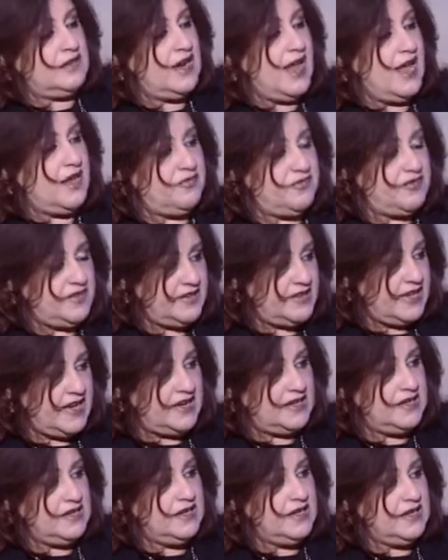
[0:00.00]
life in
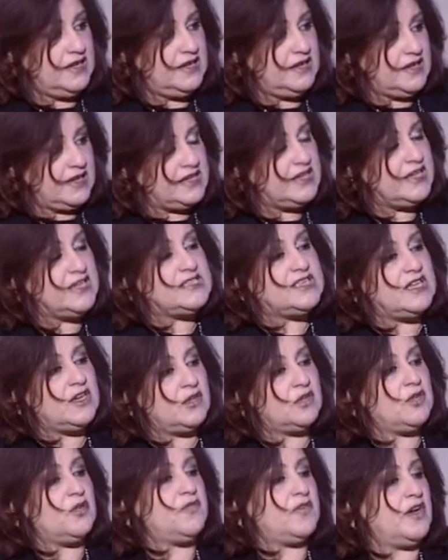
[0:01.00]
there. It needs a
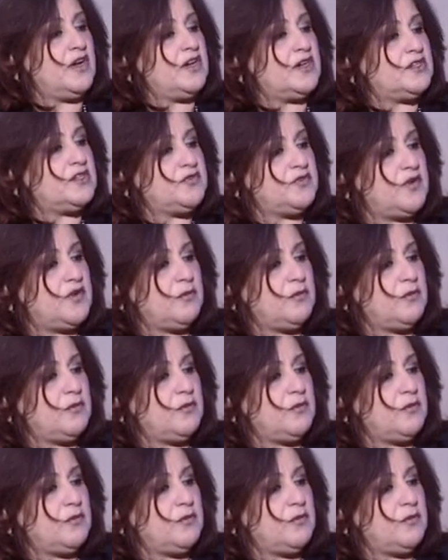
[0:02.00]
lot of courage from